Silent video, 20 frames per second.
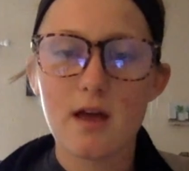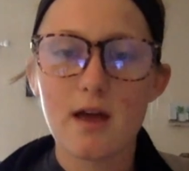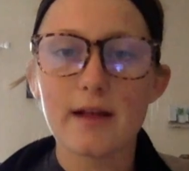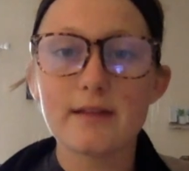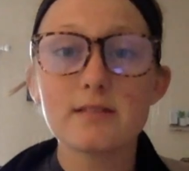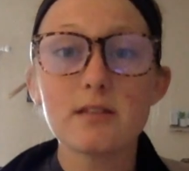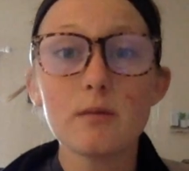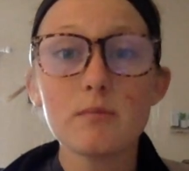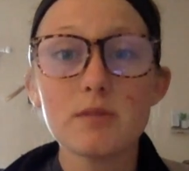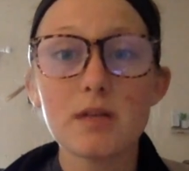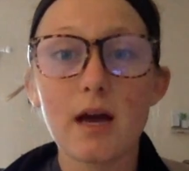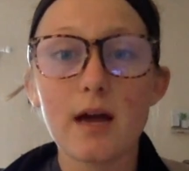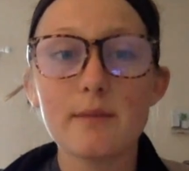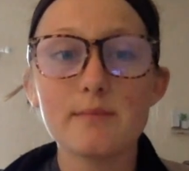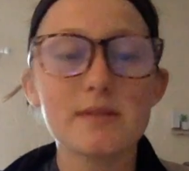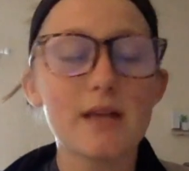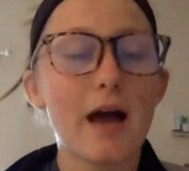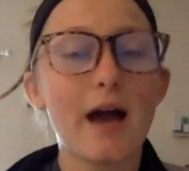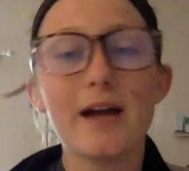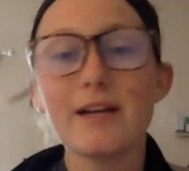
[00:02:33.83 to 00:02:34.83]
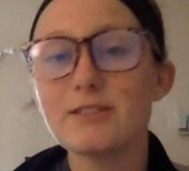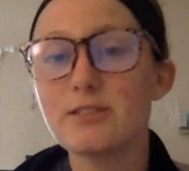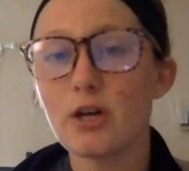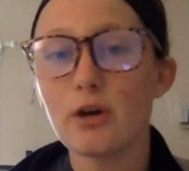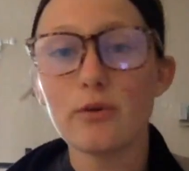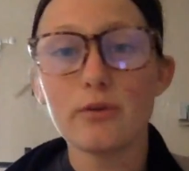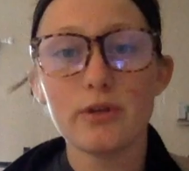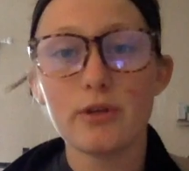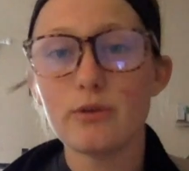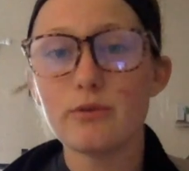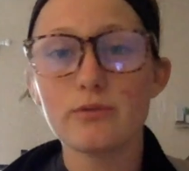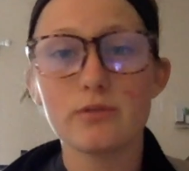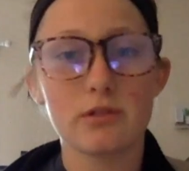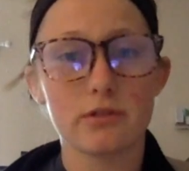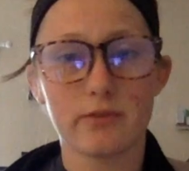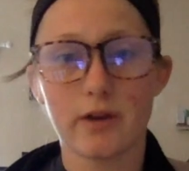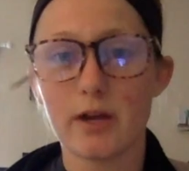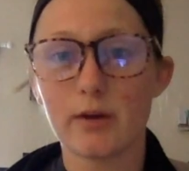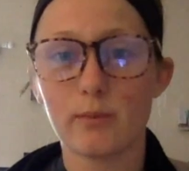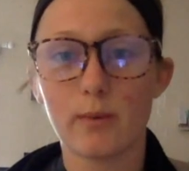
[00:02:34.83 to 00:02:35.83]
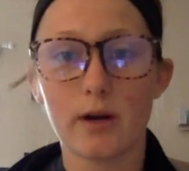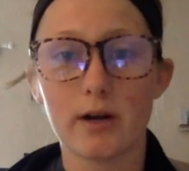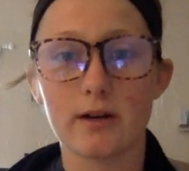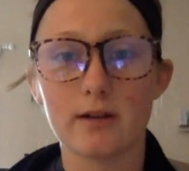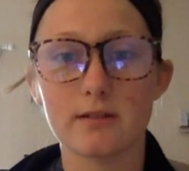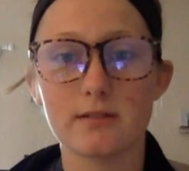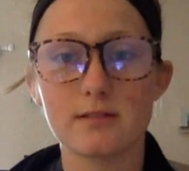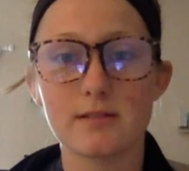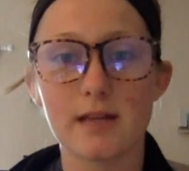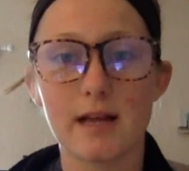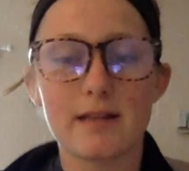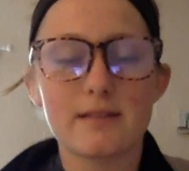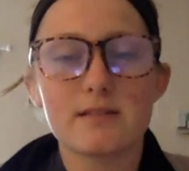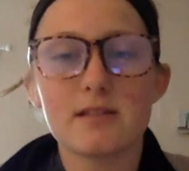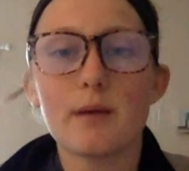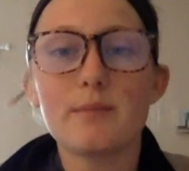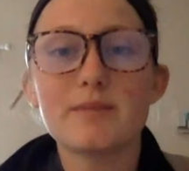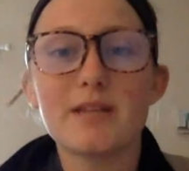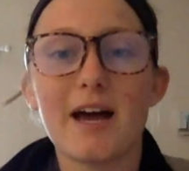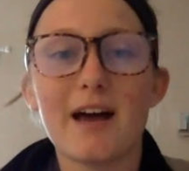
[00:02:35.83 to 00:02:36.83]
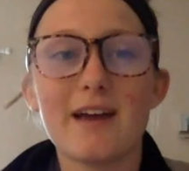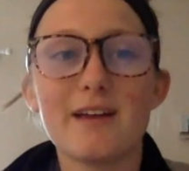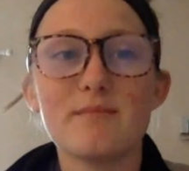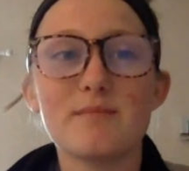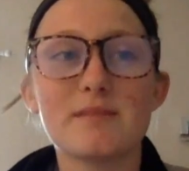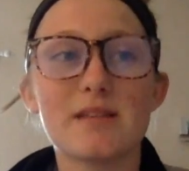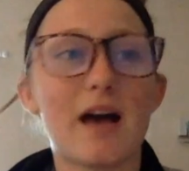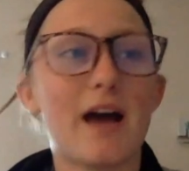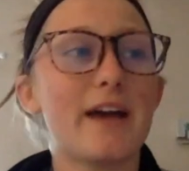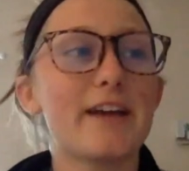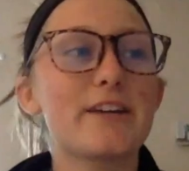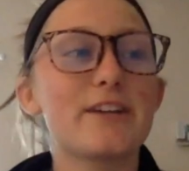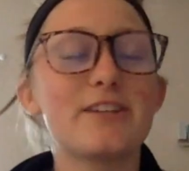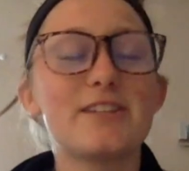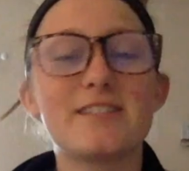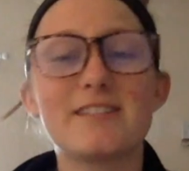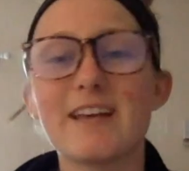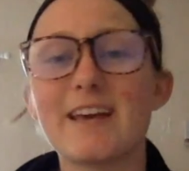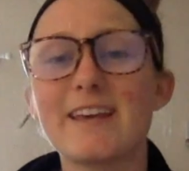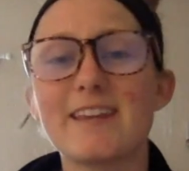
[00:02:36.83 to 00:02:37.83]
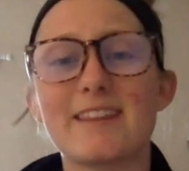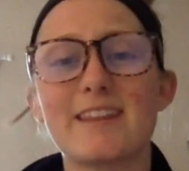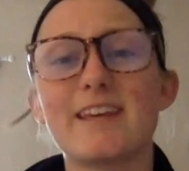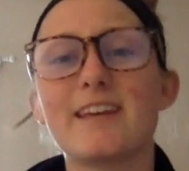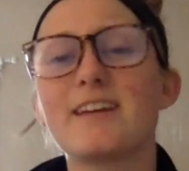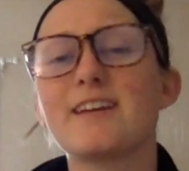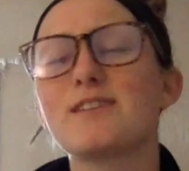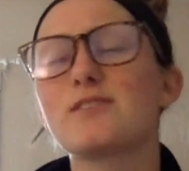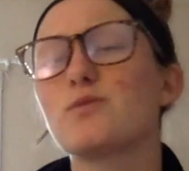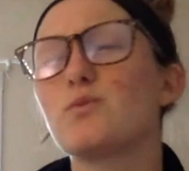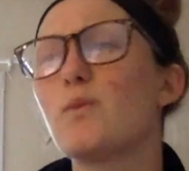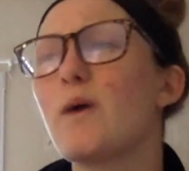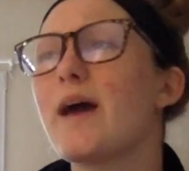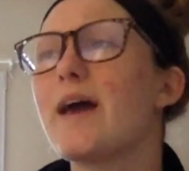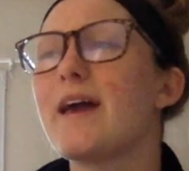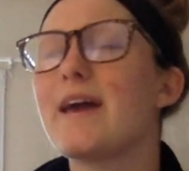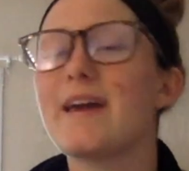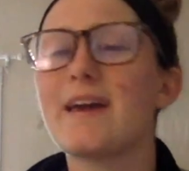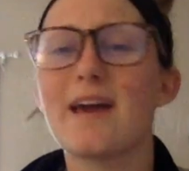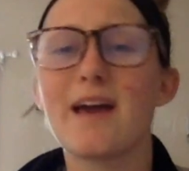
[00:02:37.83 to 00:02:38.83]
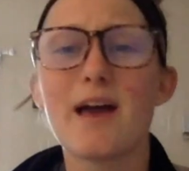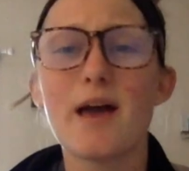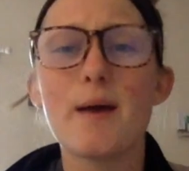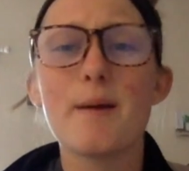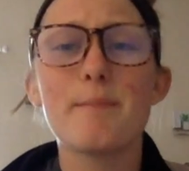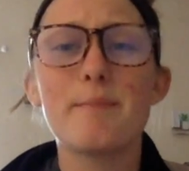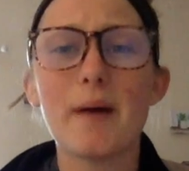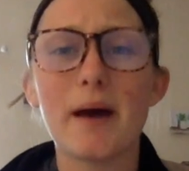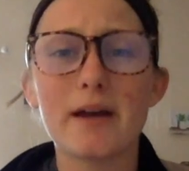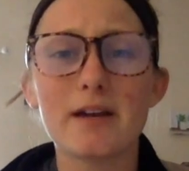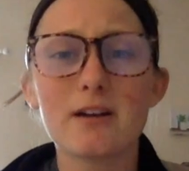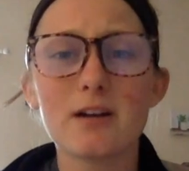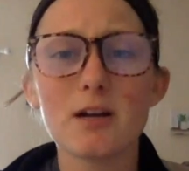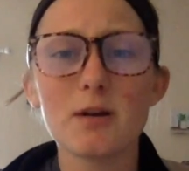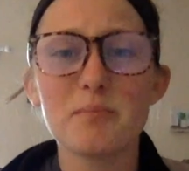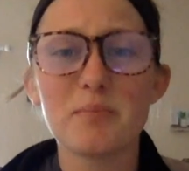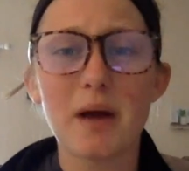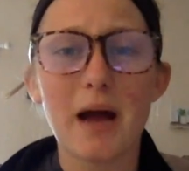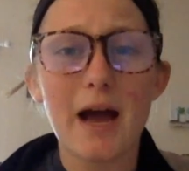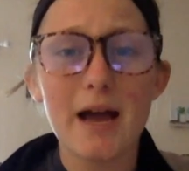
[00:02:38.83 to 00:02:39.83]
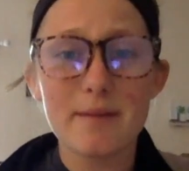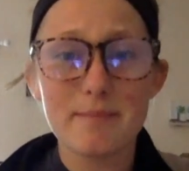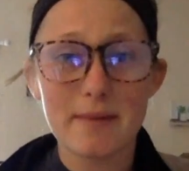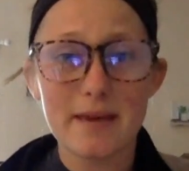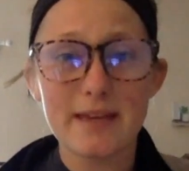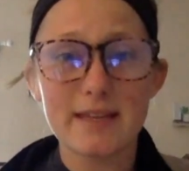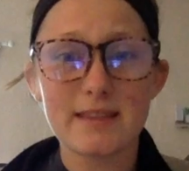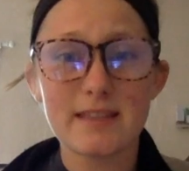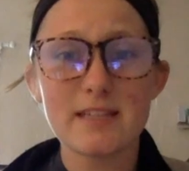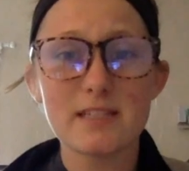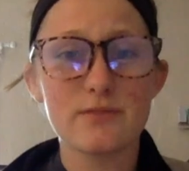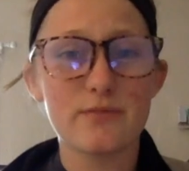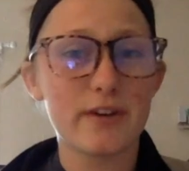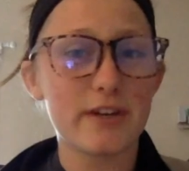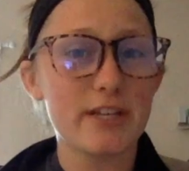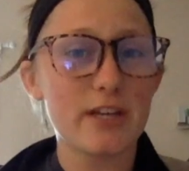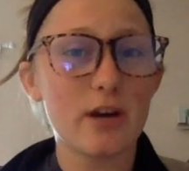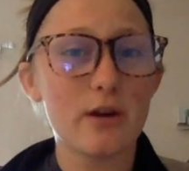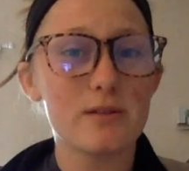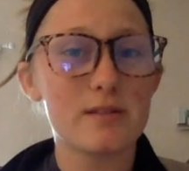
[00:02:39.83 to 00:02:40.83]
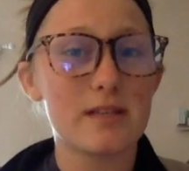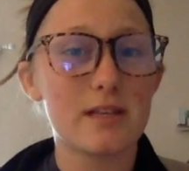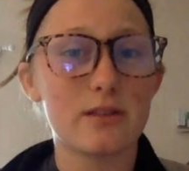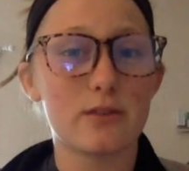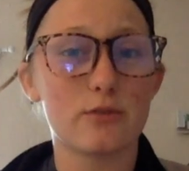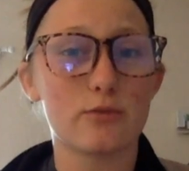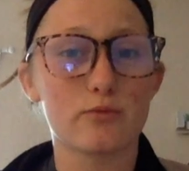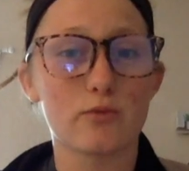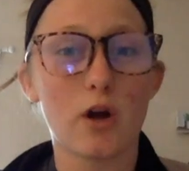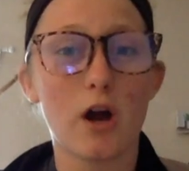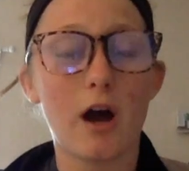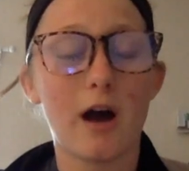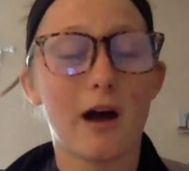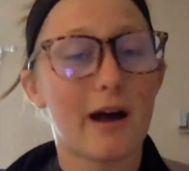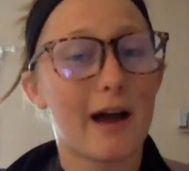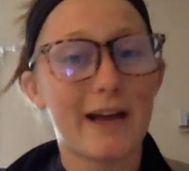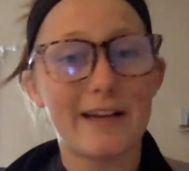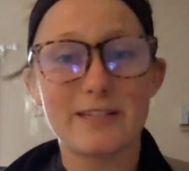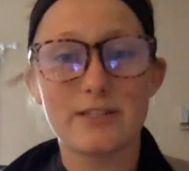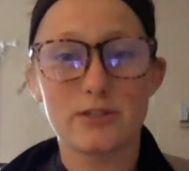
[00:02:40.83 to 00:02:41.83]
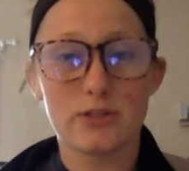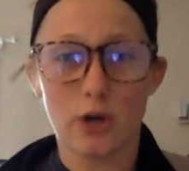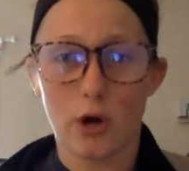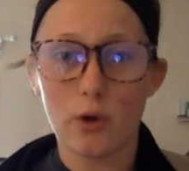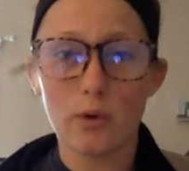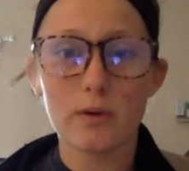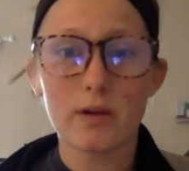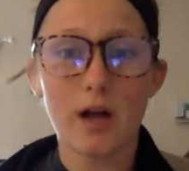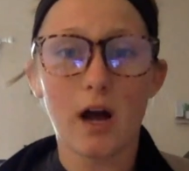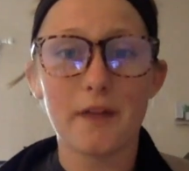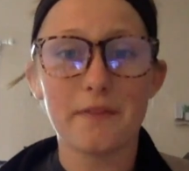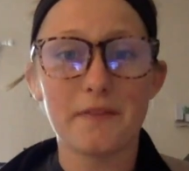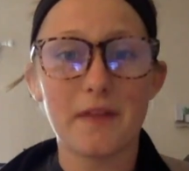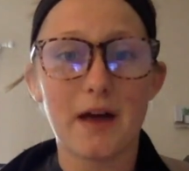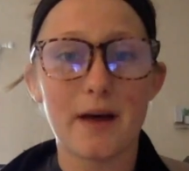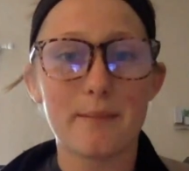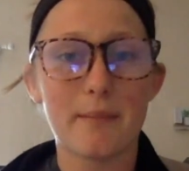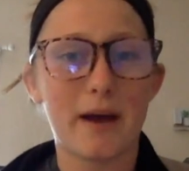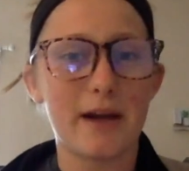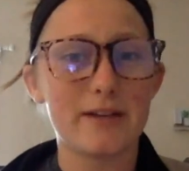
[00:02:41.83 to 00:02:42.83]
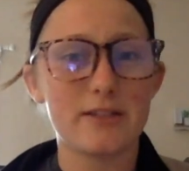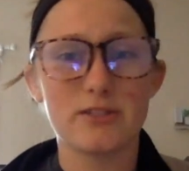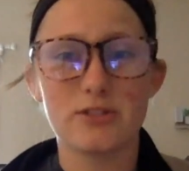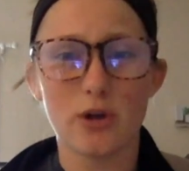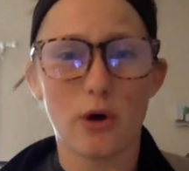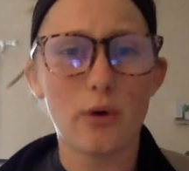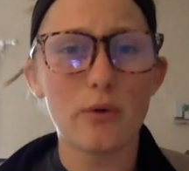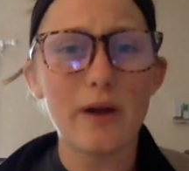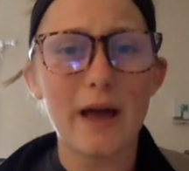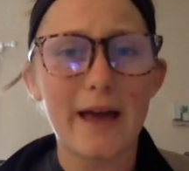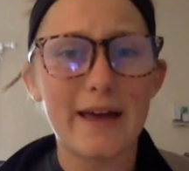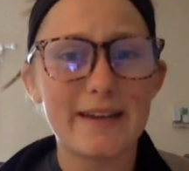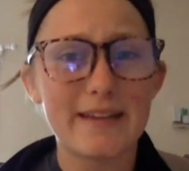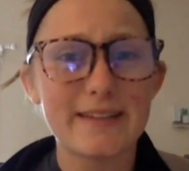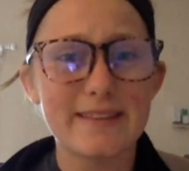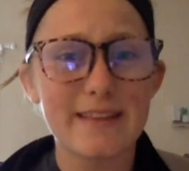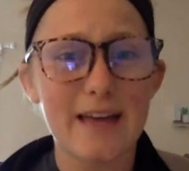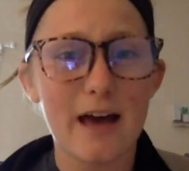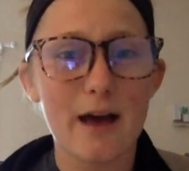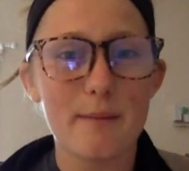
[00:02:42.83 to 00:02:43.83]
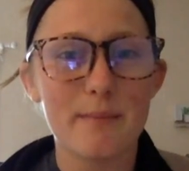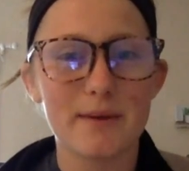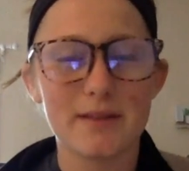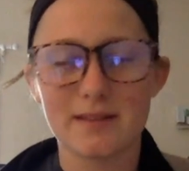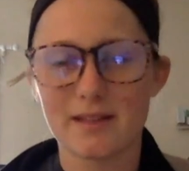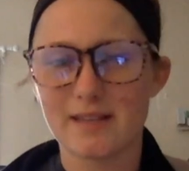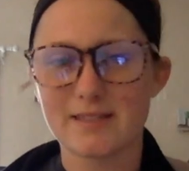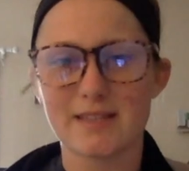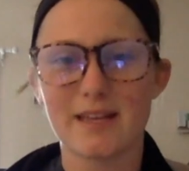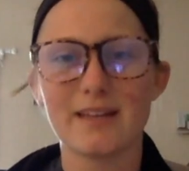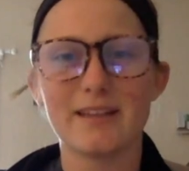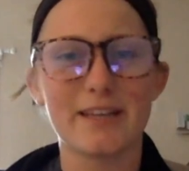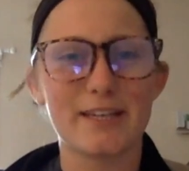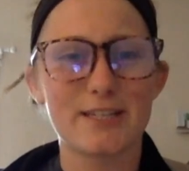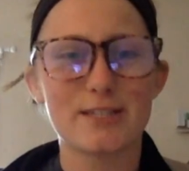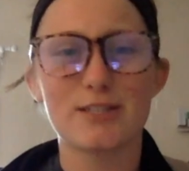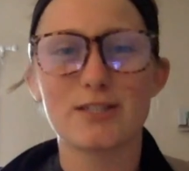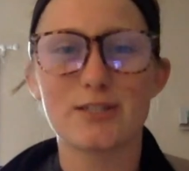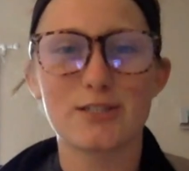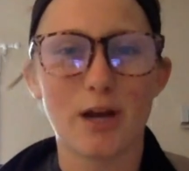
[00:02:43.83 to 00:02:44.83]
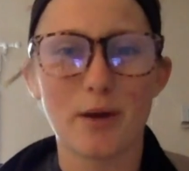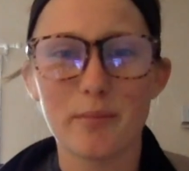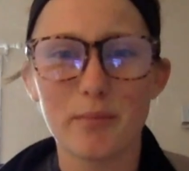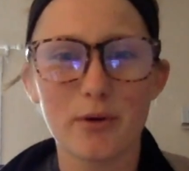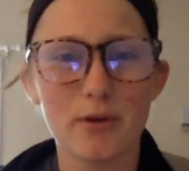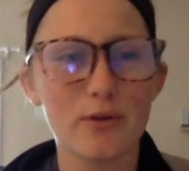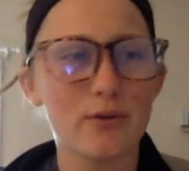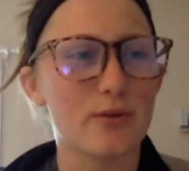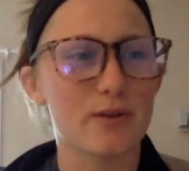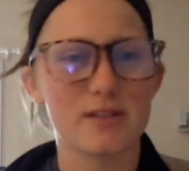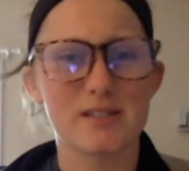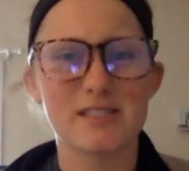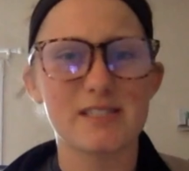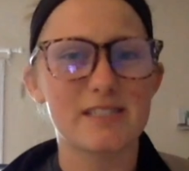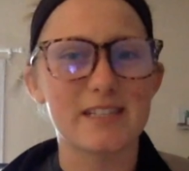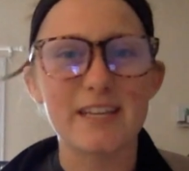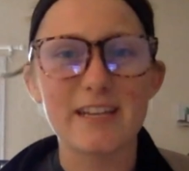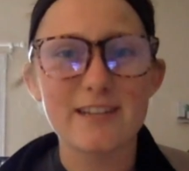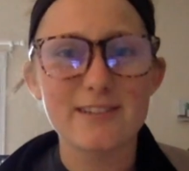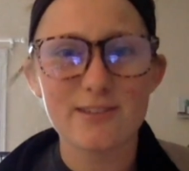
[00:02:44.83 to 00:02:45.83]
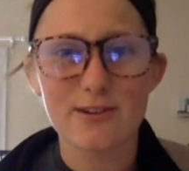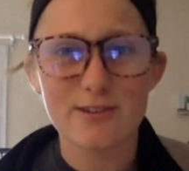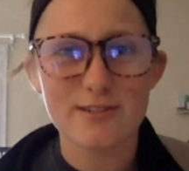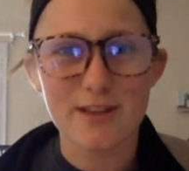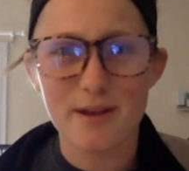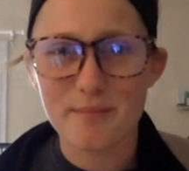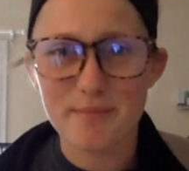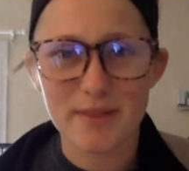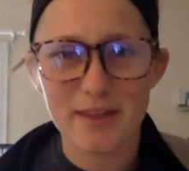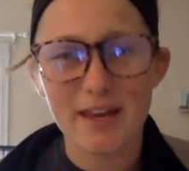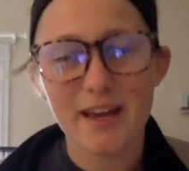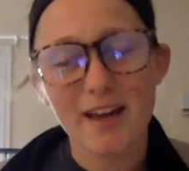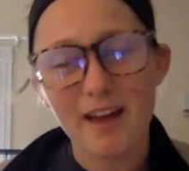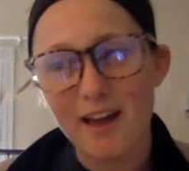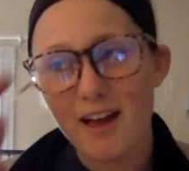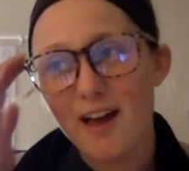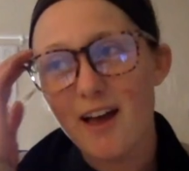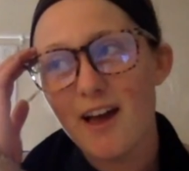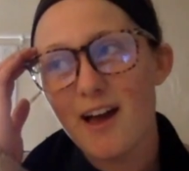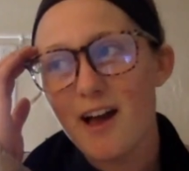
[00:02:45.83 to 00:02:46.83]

And sometimes I don't use the right words. And sometimes I could say things way better, but I make these videos in the raw. I don't cut them. I don't edit them unless I like stumble or sneeze or something.